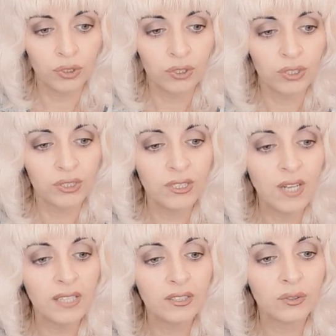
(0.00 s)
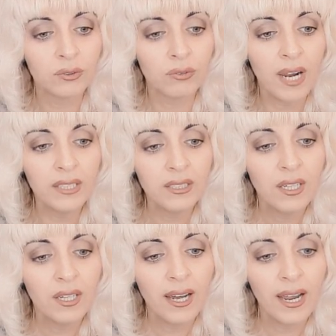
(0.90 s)
As you can see, guys, on the right
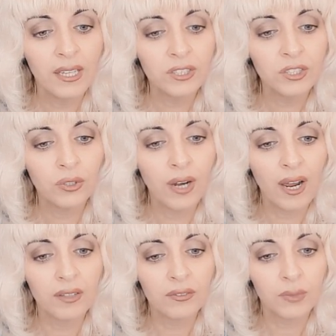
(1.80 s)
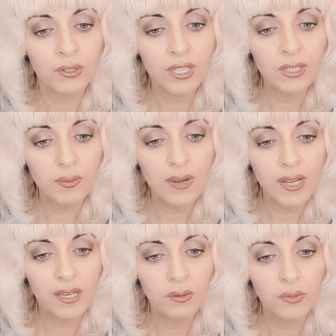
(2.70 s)
hand you have Marina
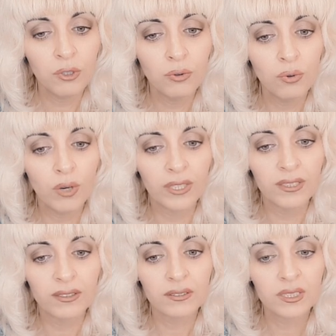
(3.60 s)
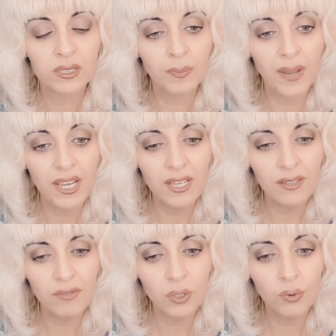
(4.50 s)
Bay view and the
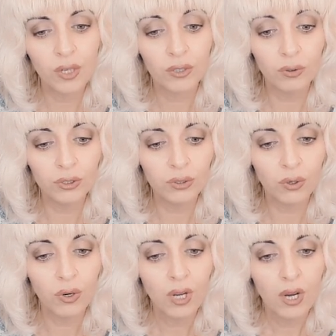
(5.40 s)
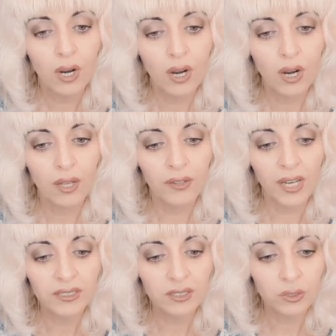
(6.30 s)
Spain view, and also
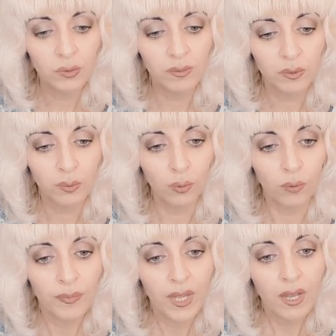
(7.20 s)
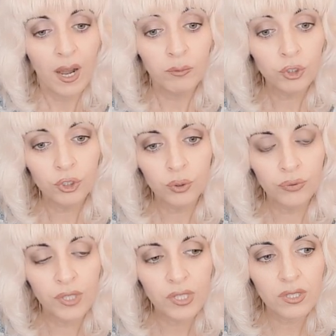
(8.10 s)
that's the swimming pool. I'm not sure
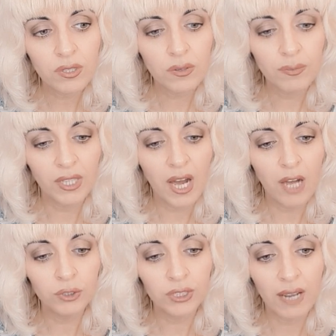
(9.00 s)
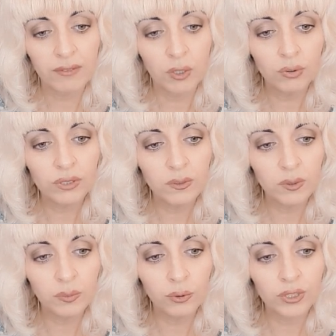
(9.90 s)
if these penthouses have their own
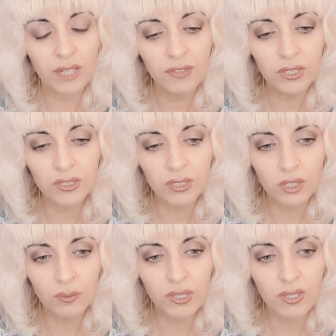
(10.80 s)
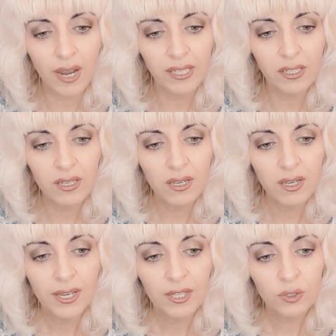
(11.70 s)
swimming pools. I think it's a little bit tiny,
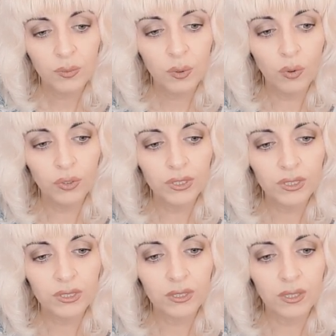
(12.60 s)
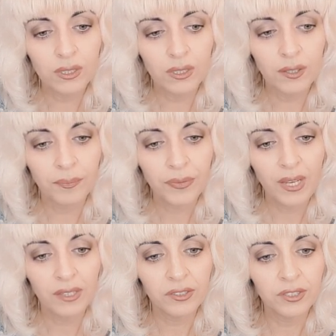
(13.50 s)
to be honest,
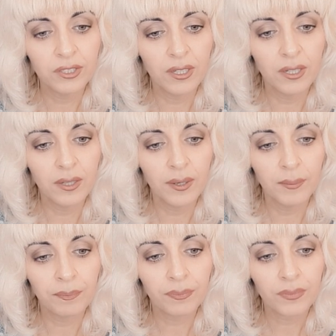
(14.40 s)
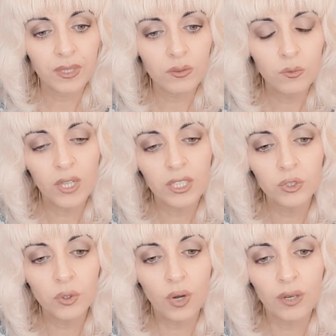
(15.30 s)
and well, I
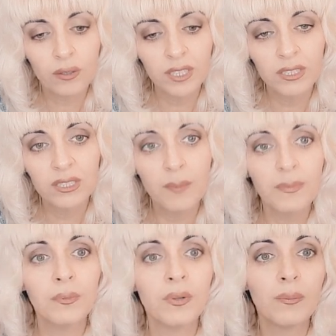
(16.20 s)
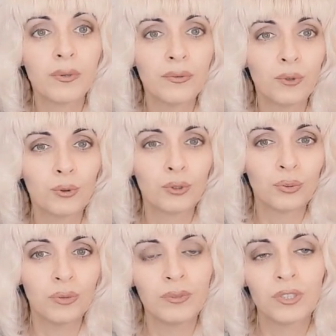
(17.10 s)
don't know, I guess some people prefer to
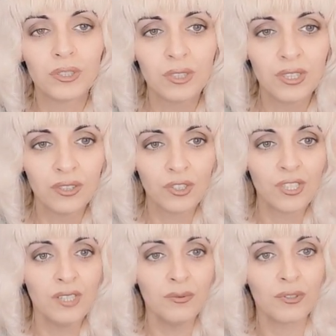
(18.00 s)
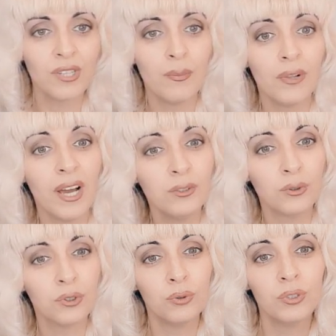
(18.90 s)
swim in the sea. For example, I
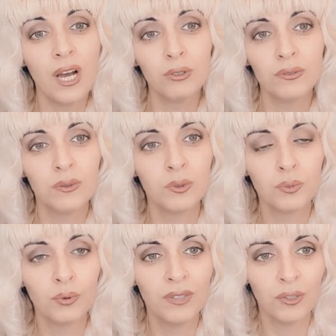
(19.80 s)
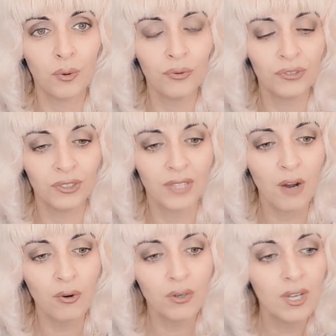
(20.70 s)
don't use our swimming pool very often in
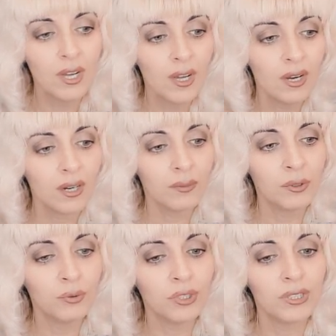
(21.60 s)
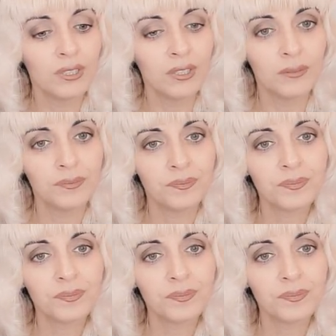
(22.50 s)
our community.